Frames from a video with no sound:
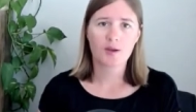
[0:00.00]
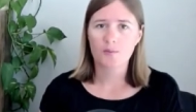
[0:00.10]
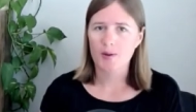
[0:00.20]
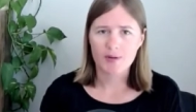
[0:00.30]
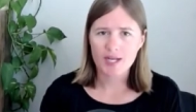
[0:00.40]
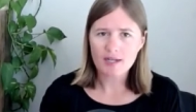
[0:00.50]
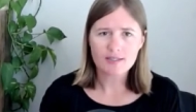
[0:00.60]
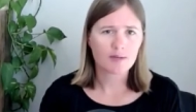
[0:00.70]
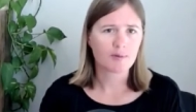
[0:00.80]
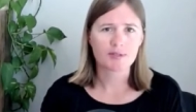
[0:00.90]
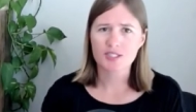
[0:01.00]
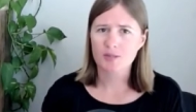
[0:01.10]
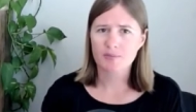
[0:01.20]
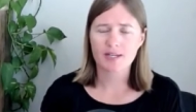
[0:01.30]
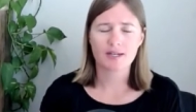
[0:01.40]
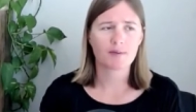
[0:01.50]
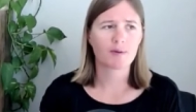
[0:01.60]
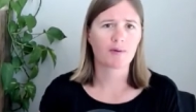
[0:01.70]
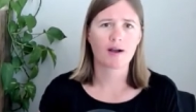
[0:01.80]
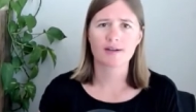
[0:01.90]
We were young and we were stupid, and we
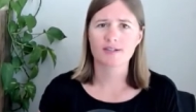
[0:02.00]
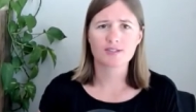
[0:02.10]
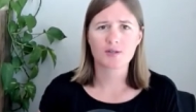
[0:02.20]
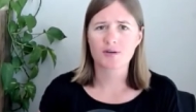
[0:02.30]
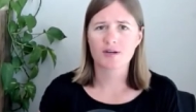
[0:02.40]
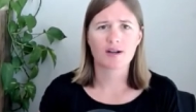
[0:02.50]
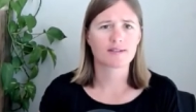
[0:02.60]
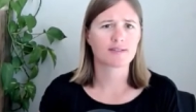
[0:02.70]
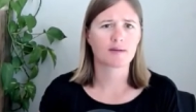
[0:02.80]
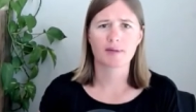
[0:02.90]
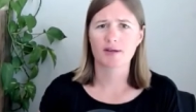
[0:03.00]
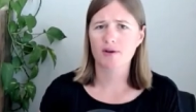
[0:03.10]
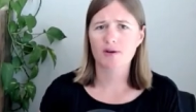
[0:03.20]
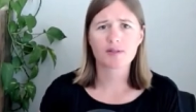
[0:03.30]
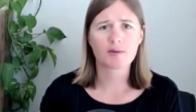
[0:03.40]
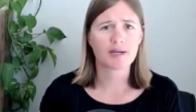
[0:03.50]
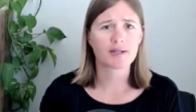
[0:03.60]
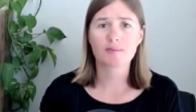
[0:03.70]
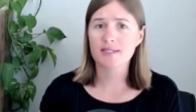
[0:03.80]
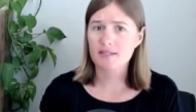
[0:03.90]
were on a scooter on some big road that we had
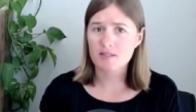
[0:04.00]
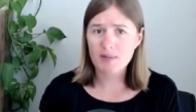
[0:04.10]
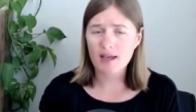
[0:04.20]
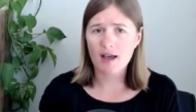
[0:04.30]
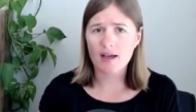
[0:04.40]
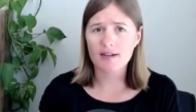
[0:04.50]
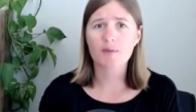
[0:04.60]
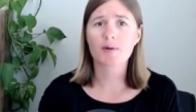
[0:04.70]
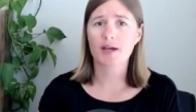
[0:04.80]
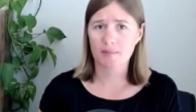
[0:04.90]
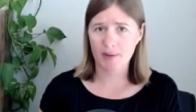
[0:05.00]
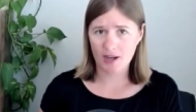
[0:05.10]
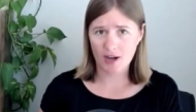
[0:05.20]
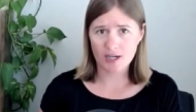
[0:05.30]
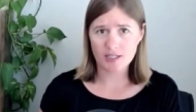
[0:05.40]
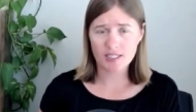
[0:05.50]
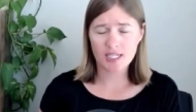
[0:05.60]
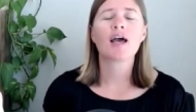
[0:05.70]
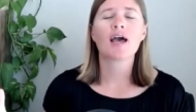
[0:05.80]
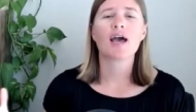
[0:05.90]
no business being on, and we got hit by a car.
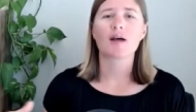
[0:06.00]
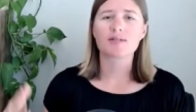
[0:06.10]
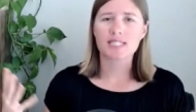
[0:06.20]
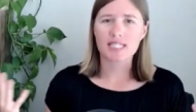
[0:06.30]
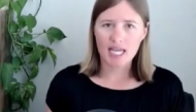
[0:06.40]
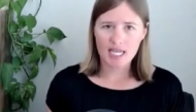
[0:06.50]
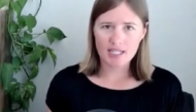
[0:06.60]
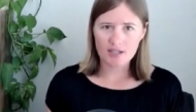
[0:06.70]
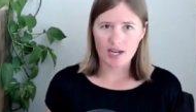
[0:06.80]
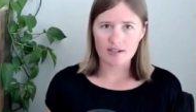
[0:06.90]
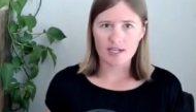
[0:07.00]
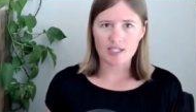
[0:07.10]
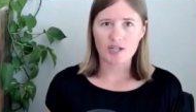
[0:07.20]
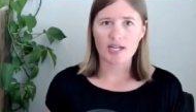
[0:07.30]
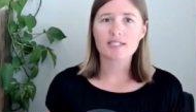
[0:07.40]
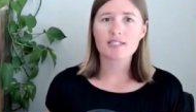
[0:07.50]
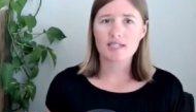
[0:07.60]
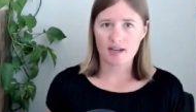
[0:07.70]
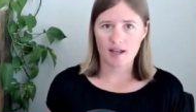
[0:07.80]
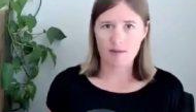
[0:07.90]
And I was laying on the ground and I tried to
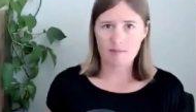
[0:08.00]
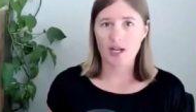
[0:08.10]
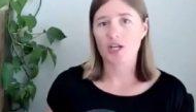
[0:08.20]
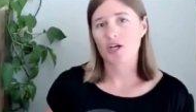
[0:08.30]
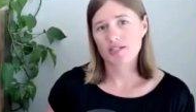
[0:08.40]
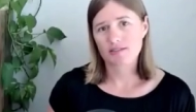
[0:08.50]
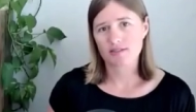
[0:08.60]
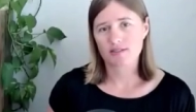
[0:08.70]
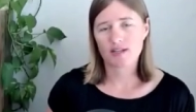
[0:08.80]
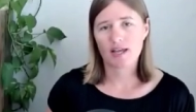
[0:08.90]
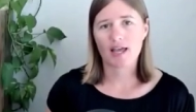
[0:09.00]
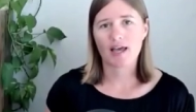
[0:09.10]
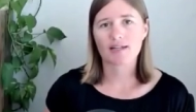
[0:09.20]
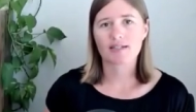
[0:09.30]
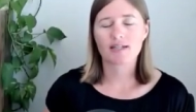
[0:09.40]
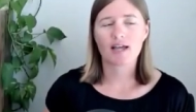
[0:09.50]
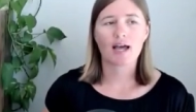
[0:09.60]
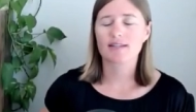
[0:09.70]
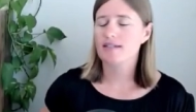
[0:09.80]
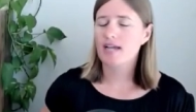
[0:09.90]
stand up and I couldn't. And
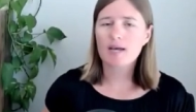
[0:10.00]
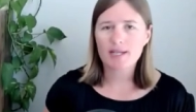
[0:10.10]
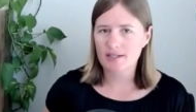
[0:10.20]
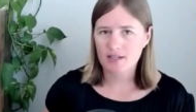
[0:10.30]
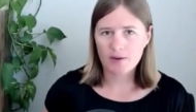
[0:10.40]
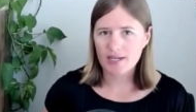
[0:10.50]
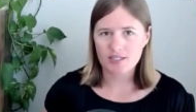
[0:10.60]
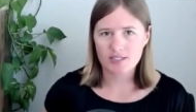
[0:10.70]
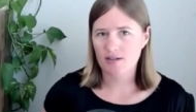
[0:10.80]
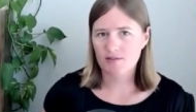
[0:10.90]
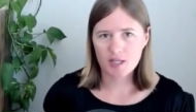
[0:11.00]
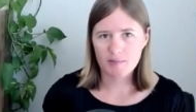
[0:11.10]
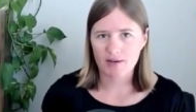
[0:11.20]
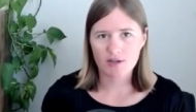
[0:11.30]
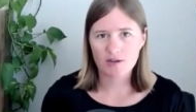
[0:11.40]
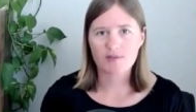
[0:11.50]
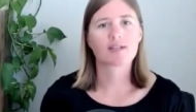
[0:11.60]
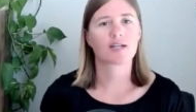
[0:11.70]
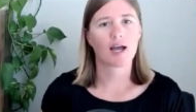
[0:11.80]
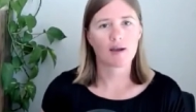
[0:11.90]
at the time I didn't know it. I just had really bad road
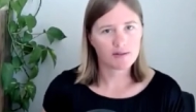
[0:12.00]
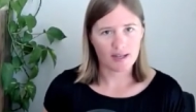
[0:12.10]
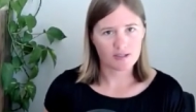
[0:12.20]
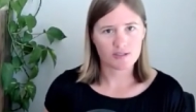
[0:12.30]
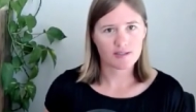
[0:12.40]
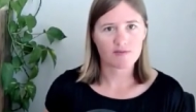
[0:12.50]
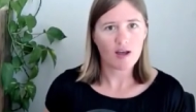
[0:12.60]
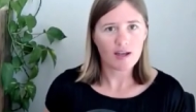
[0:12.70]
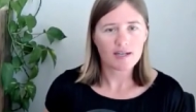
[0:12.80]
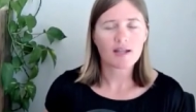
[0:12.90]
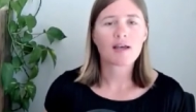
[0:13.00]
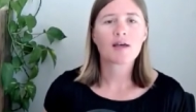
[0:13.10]
rash. I was actually fine,